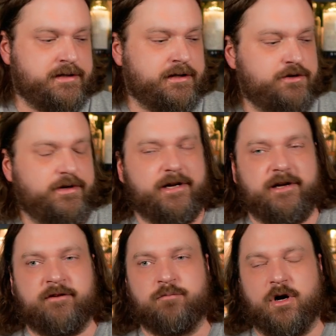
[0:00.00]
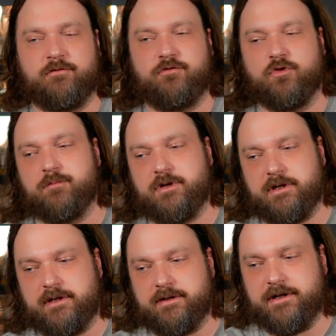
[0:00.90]
And then you have Brown-Forman
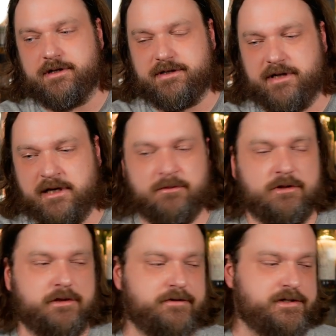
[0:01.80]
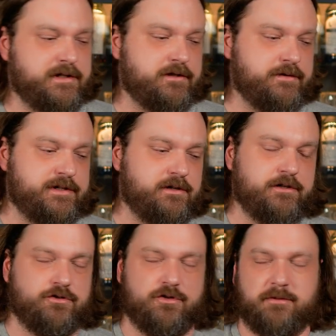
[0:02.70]
and their stable of distilleries in
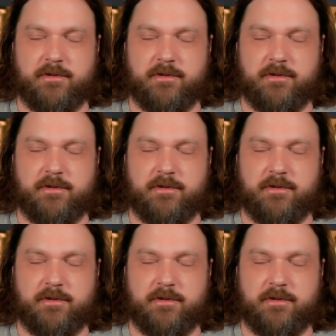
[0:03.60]
Glendronach,